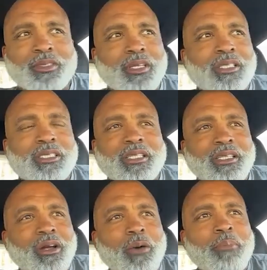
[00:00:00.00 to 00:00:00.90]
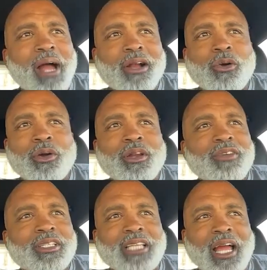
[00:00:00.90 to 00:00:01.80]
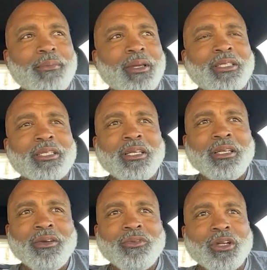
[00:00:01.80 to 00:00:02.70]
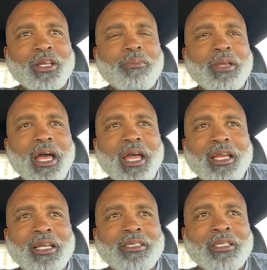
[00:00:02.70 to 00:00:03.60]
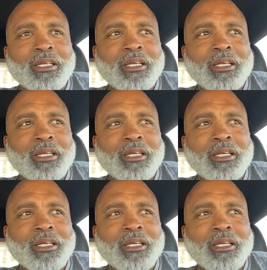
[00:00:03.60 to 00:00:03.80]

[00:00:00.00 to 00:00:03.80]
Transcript: ex, you know, backcourt of excitement for the NBA, and